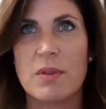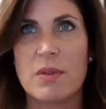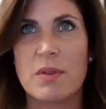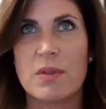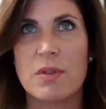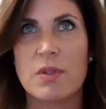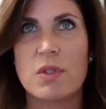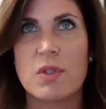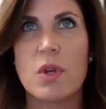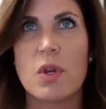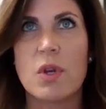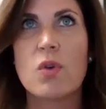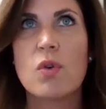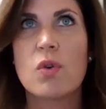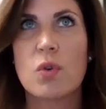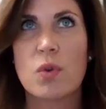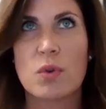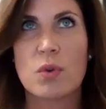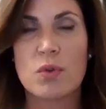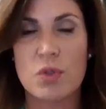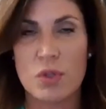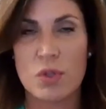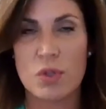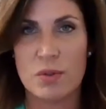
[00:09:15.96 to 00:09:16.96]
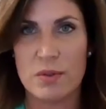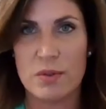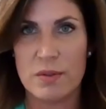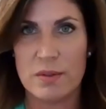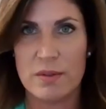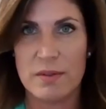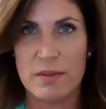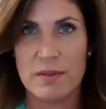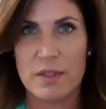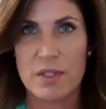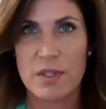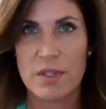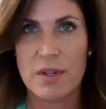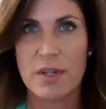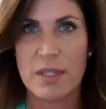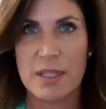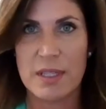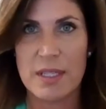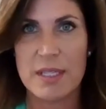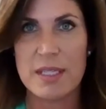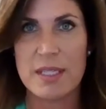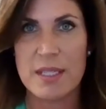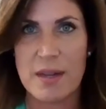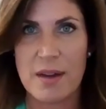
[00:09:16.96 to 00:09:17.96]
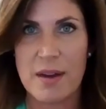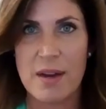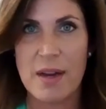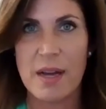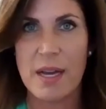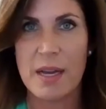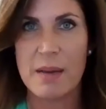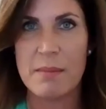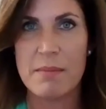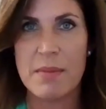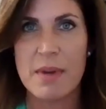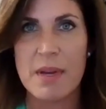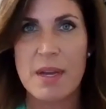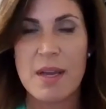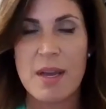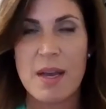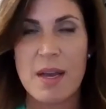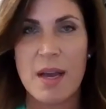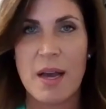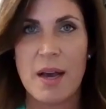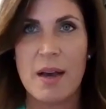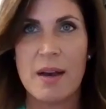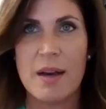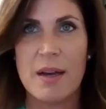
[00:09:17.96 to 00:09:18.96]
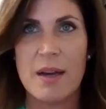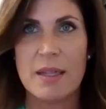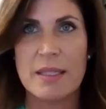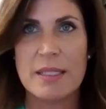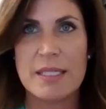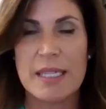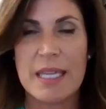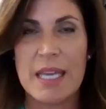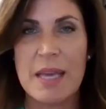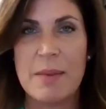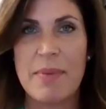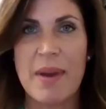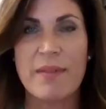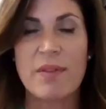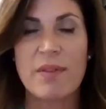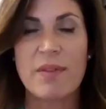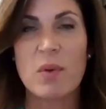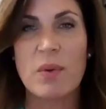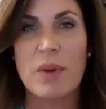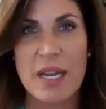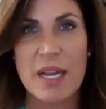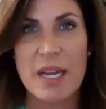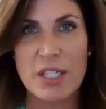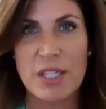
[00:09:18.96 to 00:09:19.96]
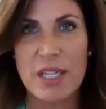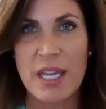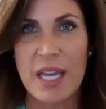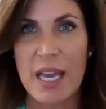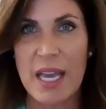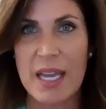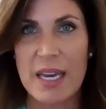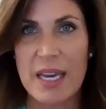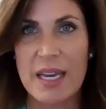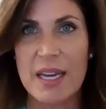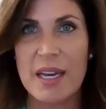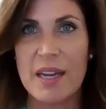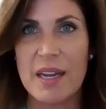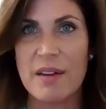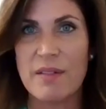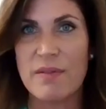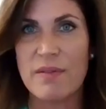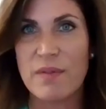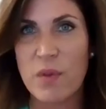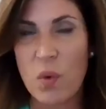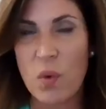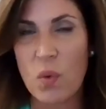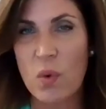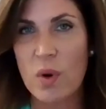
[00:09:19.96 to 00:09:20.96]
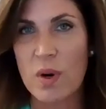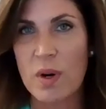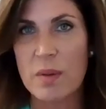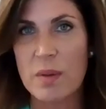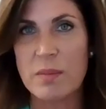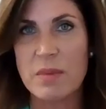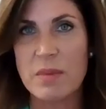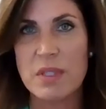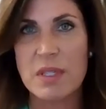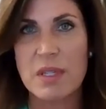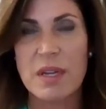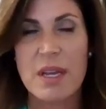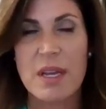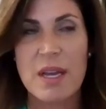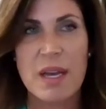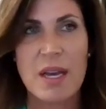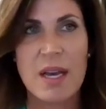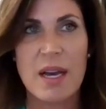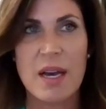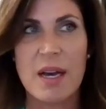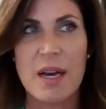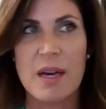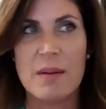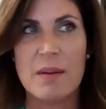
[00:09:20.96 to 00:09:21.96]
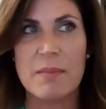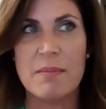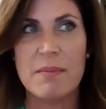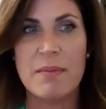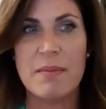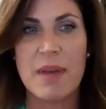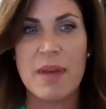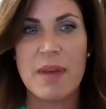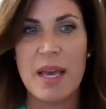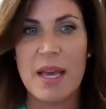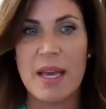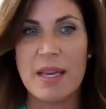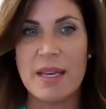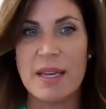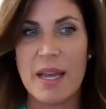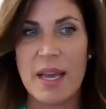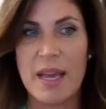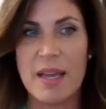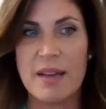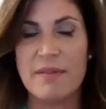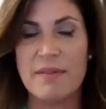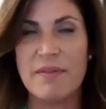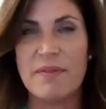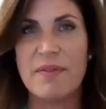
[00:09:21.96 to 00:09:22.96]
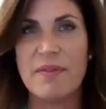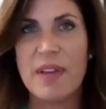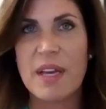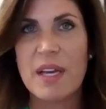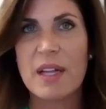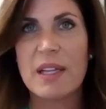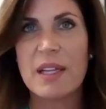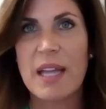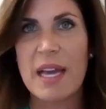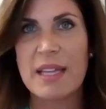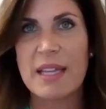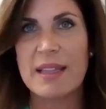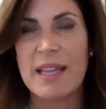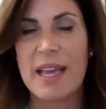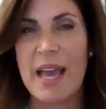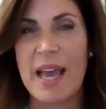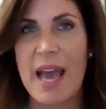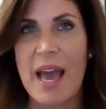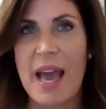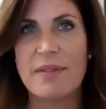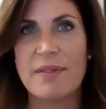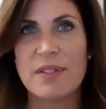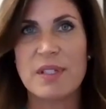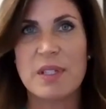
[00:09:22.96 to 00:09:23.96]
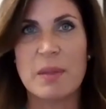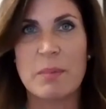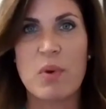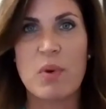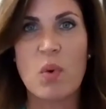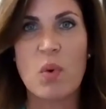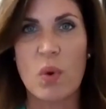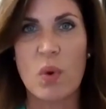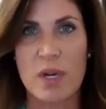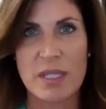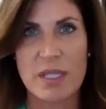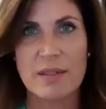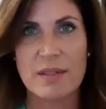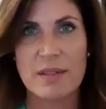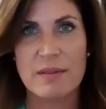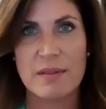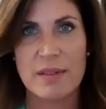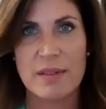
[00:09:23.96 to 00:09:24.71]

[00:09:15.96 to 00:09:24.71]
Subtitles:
so crucial during this time to keep everyone educated, informed, and feel like they have support.